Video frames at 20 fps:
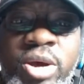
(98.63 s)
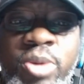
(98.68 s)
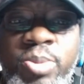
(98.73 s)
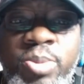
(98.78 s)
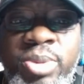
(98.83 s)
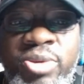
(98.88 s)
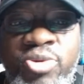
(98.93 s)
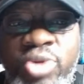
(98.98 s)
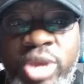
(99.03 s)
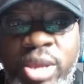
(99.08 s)

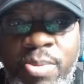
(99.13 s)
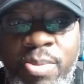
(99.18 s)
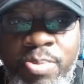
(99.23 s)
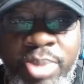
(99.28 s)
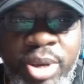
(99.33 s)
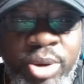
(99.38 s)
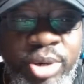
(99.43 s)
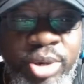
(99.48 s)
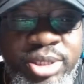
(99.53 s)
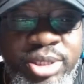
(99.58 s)
You can
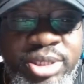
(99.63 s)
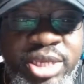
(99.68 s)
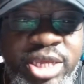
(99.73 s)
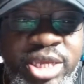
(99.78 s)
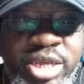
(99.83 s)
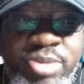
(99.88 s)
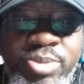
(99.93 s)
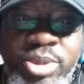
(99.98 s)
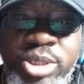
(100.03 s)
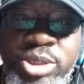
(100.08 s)
build a
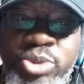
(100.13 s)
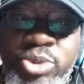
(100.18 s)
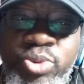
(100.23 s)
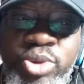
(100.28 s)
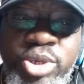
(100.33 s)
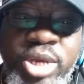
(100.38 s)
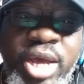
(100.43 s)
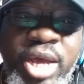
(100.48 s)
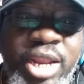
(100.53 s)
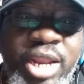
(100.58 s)
team, because when
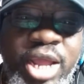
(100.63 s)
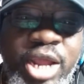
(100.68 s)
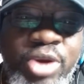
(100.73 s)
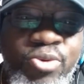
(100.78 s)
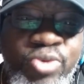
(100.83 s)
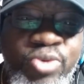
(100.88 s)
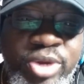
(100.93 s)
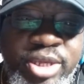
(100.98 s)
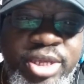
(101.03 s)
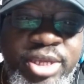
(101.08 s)
you got a lot
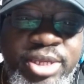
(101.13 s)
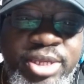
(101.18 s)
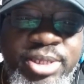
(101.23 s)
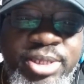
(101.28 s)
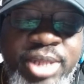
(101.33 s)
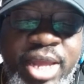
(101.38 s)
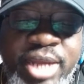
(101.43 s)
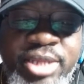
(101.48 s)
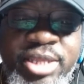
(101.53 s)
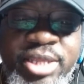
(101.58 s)
of
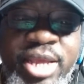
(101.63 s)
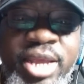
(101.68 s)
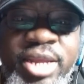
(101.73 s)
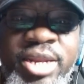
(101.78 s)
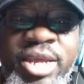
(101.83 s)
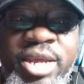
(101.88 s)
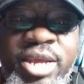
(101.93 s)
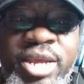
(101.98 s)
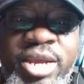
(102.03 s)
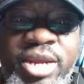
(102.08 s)
rookies like that
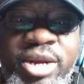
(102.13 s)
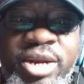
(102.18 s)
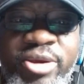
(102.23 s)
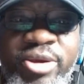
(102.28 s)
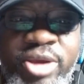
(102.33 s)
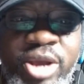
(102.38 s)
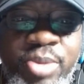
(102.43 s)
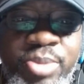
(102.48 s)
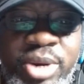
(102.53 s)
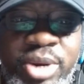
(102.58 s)
and they're
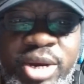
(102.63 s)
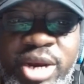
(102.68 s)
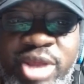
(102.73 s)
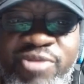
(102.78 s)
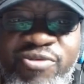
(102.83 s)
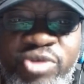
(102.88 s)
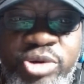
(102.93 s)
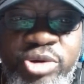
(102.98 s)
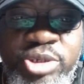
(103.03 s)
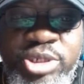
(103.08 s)
coming in their
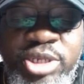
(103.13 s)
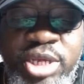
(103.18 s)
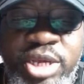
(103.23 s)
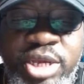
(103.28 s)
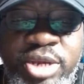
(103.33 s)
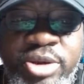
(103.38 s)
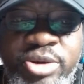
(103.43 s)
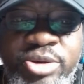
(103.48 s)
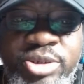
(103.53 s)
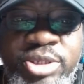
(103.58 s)
first
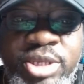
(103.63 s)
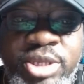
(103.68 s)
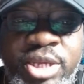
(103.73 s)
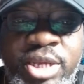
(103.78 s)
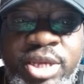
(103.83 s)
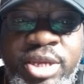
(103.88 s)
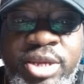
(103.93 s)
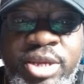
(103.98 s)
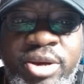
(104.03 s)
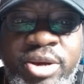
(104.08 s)
years,
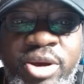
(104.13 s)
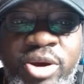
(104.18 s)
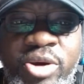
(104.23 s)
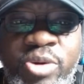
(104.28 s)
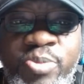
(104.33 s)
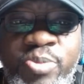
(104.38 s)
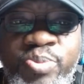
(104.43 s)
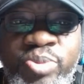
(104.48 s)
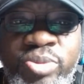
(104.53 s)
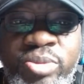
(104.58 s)

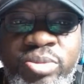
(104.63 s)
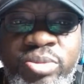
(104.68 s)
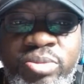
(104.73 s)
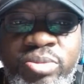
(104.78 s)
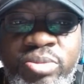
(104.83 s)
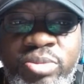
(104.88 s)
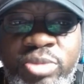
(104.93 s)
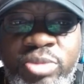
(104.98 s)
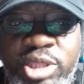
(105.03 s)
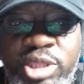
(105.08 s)
the
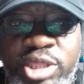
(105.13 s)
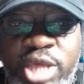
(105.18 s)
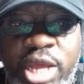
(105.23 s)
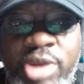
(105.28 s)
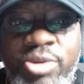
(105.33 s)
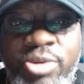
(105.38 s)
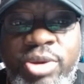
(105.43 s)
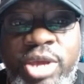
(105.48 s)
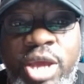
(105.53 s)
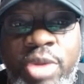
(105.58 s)

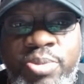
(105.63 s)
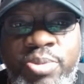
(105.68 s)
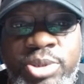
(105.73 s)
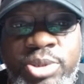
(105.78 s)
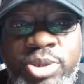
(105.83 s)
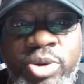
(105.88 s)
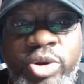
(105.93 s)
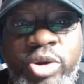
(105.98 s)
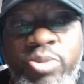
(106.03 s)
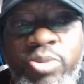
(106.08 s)
salary cap
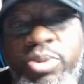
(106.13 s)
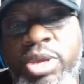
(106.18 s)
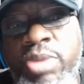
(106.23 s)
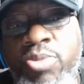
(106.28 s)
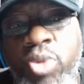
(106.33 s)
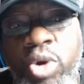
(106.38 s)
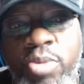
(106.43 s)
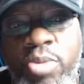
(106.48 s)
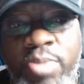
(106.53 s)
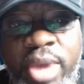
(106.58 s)
is going to be
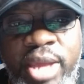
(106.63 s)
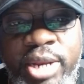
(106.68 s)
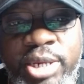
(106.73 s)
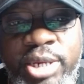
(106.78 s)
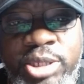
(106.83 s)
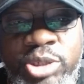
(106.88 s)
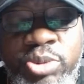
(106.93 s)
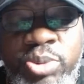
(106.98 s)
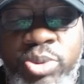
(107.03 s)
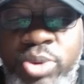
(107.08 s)
more
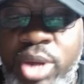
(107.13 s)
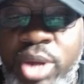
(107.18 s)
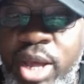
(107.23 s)
manageable.